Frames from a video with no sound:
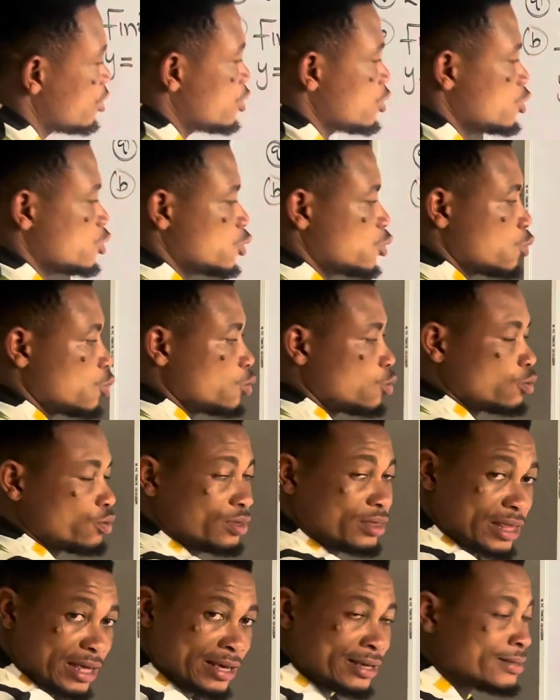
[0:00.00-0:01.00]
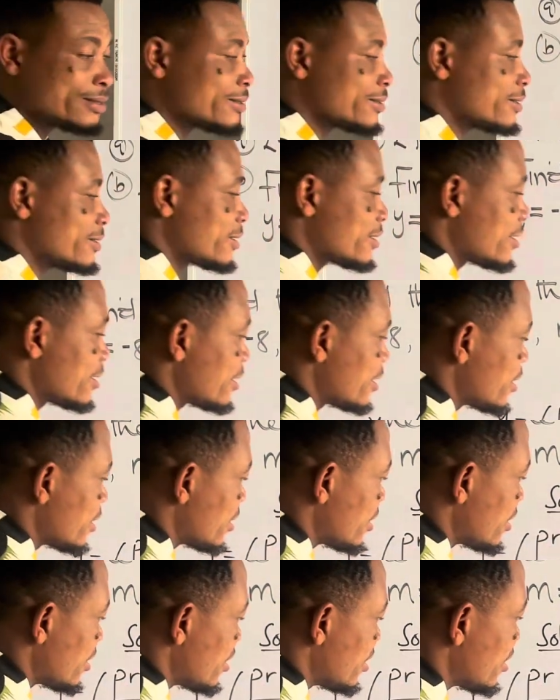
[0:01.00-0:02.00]
So this
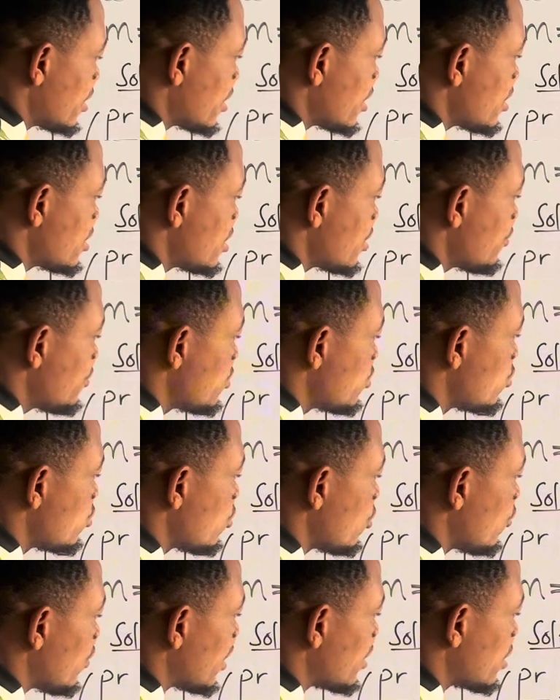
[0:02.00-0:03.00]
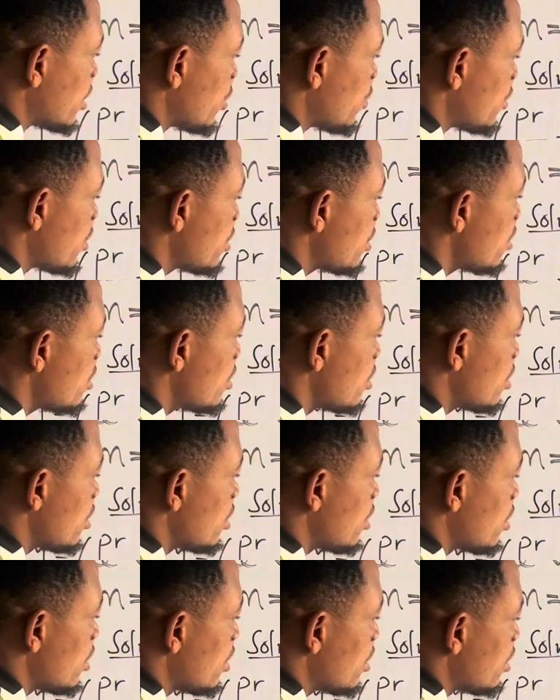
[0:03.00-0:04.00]
negative 2 over 3
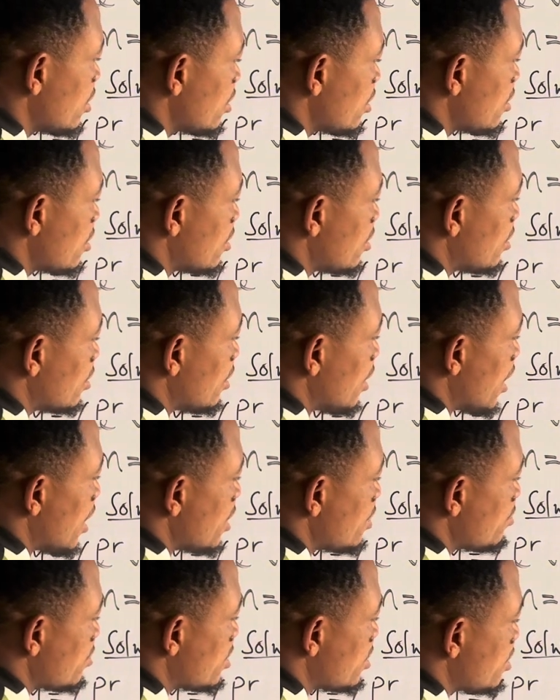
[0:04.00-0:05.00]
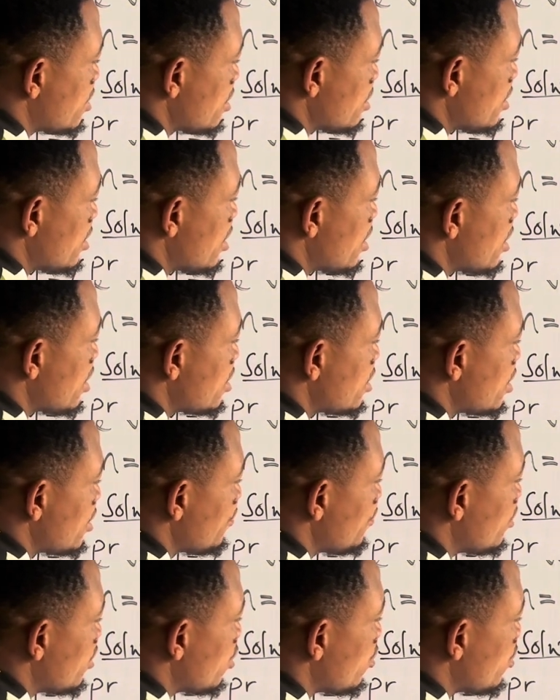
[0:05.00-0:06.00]
times negative
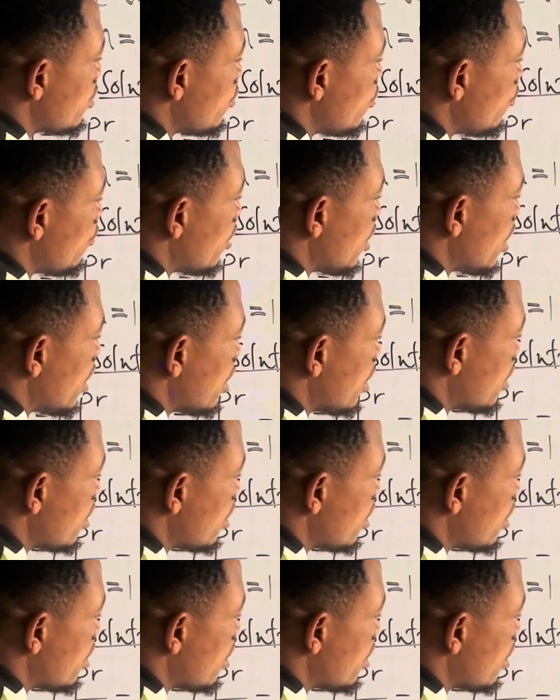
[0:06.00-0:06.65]
3 over